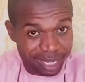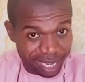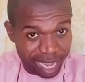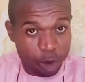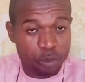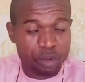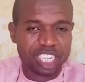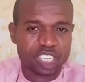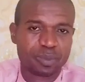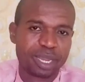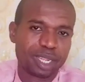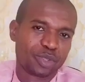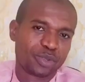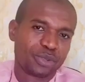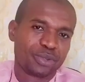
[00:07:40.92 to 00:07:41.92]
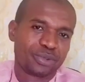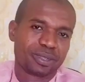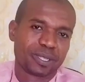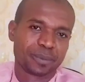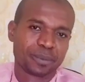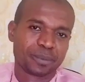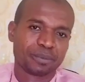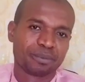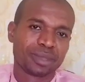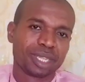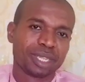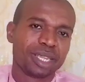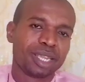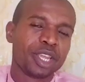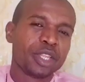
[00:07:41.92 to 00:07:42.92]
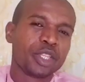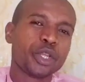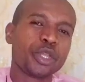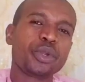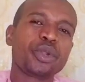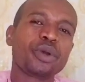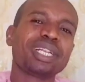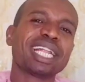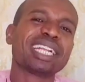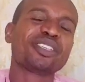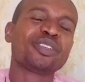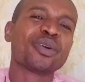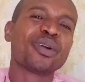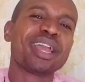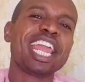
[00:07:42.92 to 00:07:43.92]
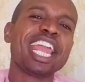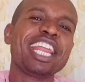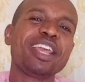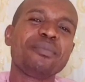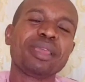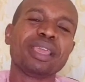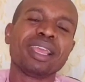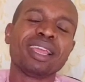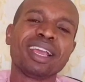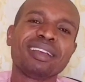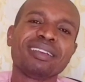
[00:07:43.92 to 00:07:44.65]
I will explain to you. Do you know that your enemy,